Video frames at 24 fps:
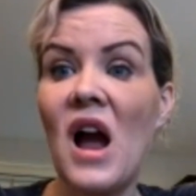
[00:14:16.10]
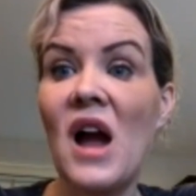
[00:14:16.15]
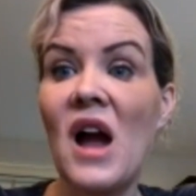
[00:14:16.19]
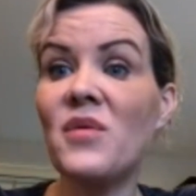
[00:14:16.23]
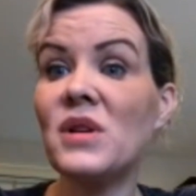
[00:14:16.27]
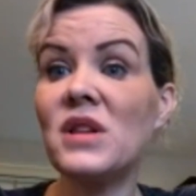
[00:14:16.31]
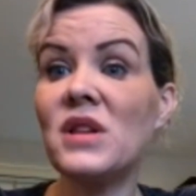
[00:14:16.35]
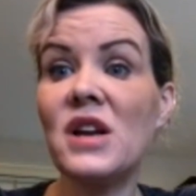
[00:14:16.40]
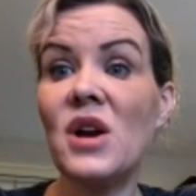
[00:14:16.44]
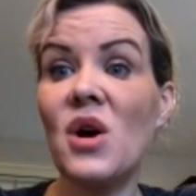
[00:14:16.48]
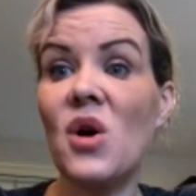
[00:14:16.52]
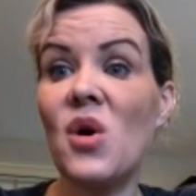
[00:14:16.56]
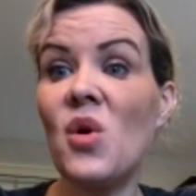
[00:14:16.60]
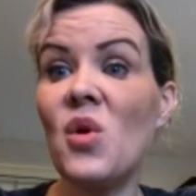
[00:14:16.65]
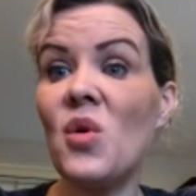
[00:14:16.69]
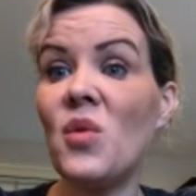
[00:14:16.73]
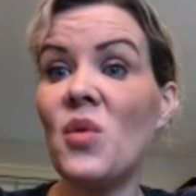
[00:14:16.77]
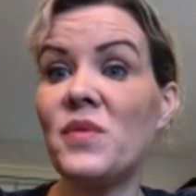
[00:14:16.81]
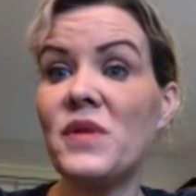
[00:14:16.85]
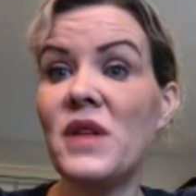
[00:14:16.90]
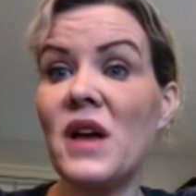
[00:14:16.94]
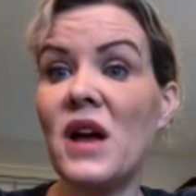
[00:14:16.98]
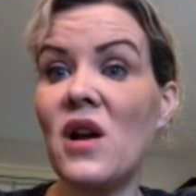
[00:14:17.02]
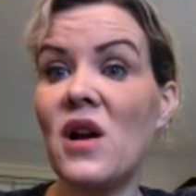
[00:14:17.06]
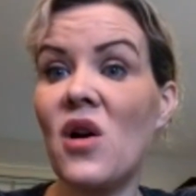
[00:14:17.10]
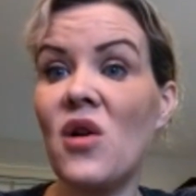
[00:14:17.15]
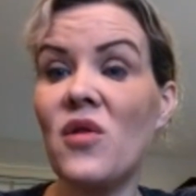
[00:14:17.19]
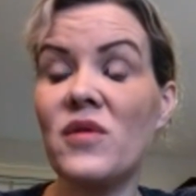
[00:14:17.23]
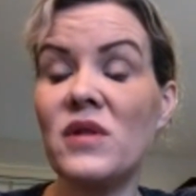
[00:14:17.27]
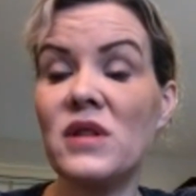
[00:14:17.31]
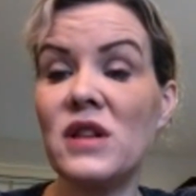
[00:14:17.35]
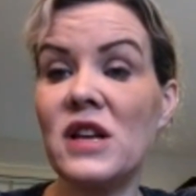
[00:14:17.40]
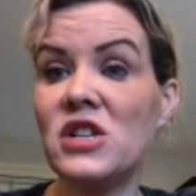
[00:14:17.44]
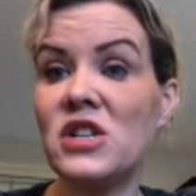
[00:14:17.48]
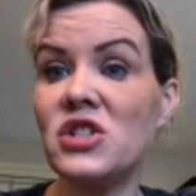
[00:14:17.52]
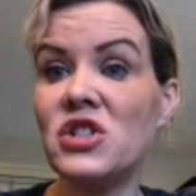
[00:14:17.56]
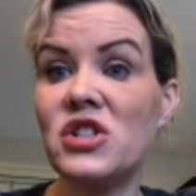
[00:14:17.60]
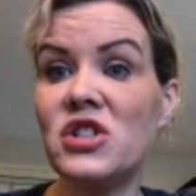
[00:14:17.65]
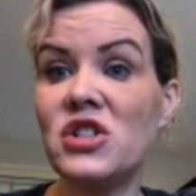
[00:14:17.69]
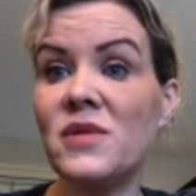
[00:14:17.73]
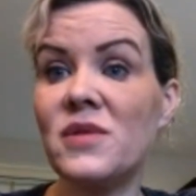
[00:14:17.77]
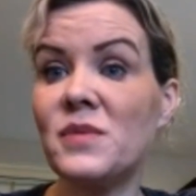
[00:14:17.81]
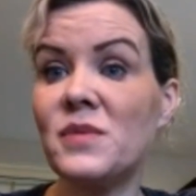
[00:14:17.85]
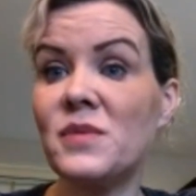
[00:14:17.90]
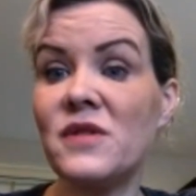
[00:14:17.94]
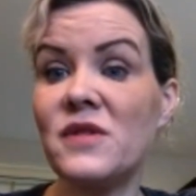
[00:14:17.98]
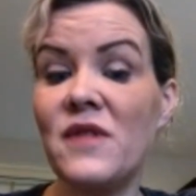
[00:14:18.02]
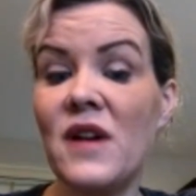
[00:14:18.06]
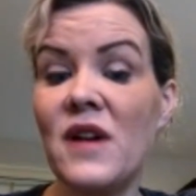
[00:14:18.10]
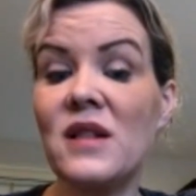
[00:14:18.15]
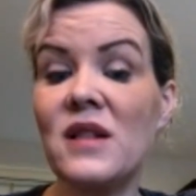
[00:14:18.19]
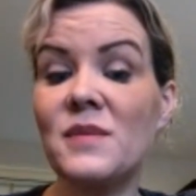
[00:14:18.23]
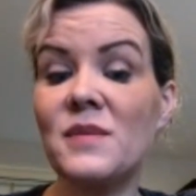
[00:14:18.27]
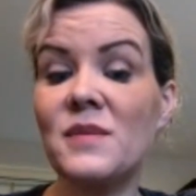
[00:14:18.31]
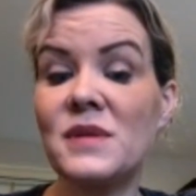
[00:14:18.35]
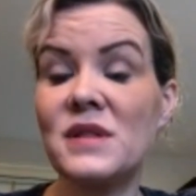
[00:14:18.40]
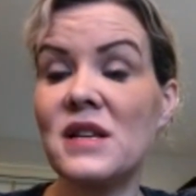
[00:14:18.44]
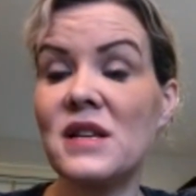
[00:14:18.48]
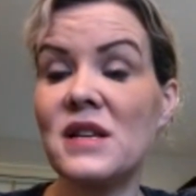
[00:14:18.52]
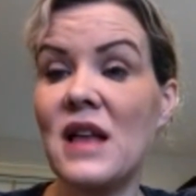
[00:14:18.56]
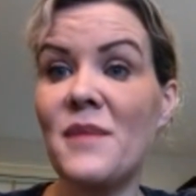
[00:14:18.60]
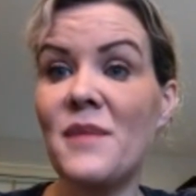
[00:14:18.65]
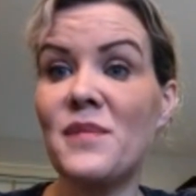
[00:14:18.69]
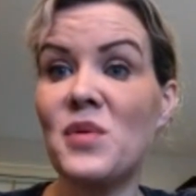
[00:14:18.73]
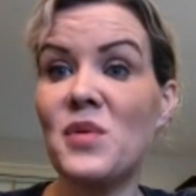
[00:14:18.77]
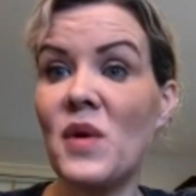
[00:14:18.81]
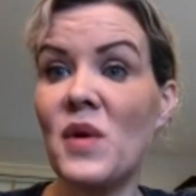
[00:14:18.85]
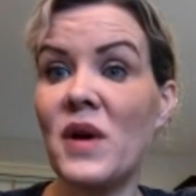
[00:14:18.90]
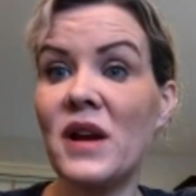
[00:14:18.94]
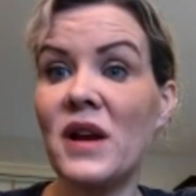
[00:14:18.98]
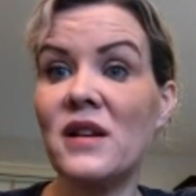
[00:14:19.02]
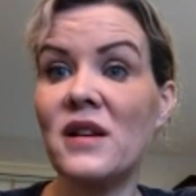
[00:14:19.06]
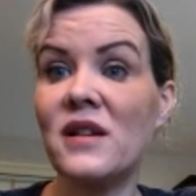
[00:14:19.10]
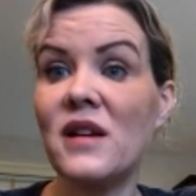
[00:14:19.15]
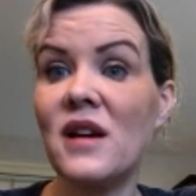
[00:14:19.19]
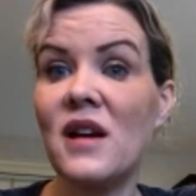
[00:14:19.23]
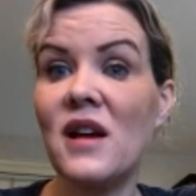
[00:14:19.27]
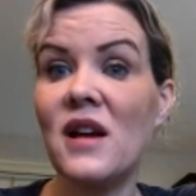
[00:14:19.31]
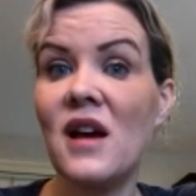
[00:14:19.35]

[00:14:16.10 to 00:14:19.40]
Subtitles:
I really hope that our relationship develops to that point.